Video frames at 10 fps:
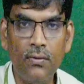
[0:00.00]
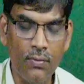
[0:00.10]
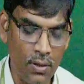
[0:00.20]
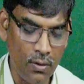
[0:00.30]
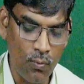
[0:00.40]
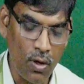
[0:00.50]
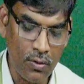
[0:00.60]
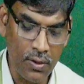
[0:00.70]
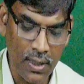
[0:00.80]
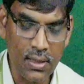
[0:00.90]
You
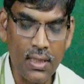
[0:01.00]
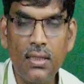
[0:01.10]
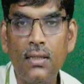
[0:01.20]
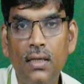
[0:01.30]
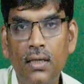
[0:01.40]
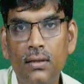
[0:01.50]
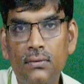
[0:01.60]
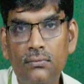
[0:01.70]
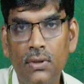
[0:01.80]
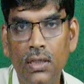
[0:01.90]
want to excite the,
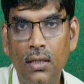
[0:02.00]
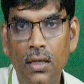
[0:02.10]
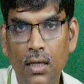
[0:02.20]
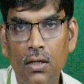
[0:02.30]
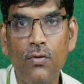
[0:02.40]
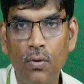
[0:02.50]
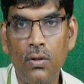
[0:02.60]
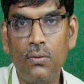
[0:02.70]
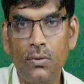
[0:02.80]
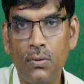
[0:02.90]
rather you
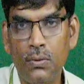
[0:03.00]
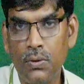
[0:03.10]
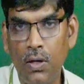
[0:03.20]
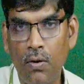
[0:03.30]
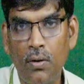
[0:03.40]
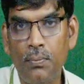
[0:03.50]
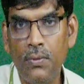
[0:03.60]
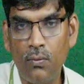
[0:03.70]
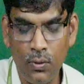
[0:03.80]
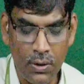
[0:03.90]
want to develop
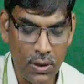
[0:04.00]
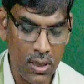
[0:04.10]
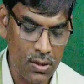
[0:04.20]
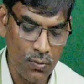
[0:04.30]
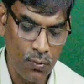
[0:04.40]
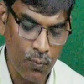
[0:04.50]
the voltage,